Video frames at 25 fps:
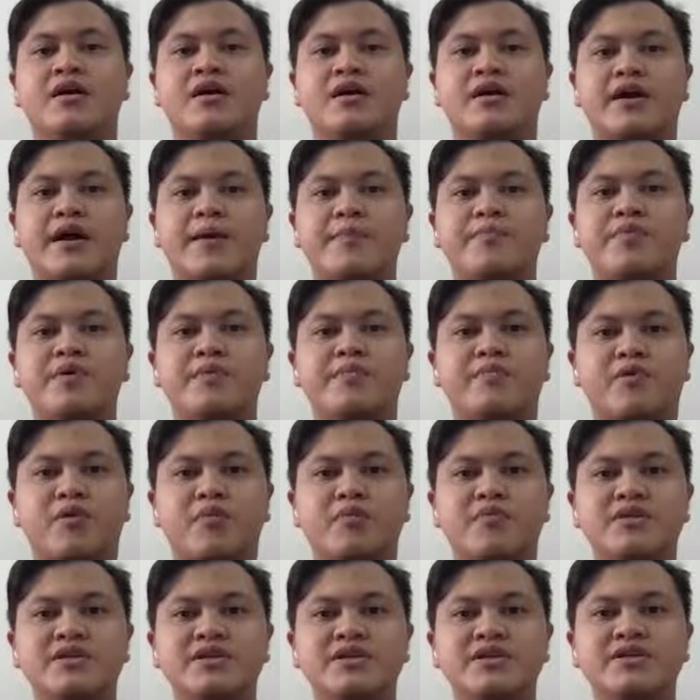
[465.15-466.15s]
Rapid
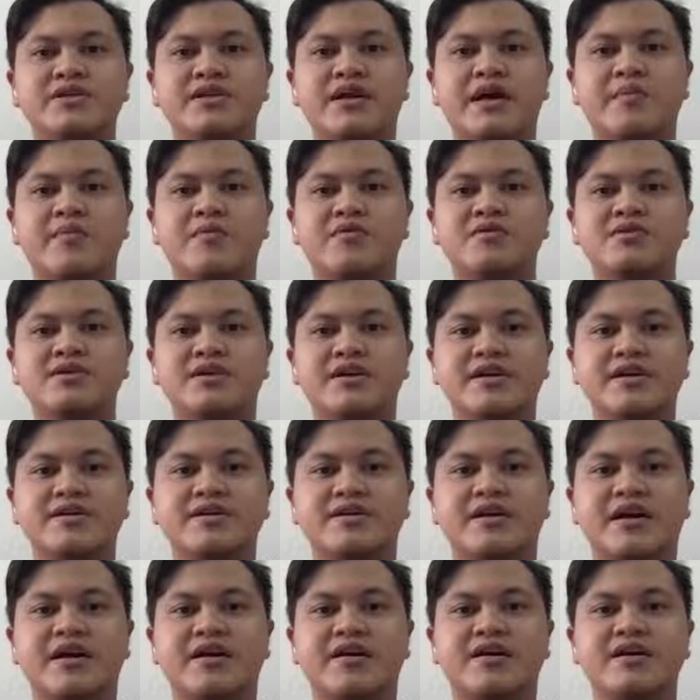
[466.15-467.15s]
promotion demonstrates
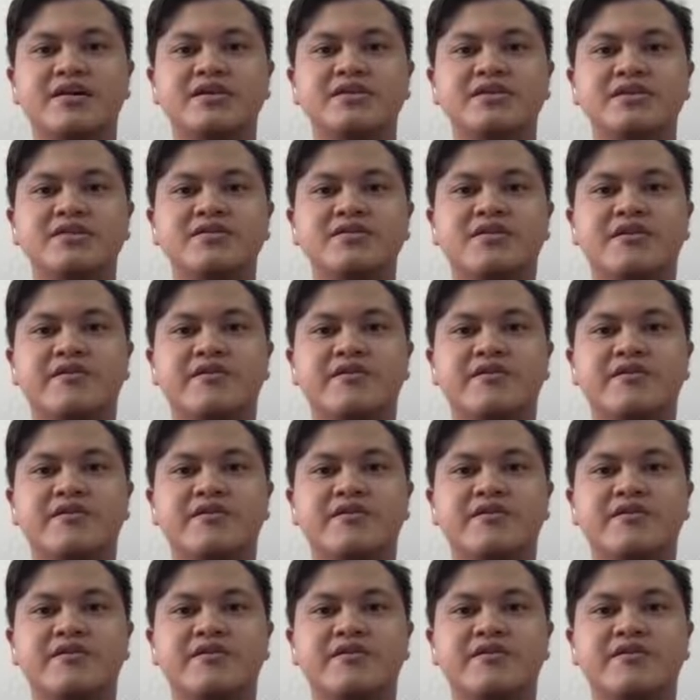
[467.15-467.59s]
recognition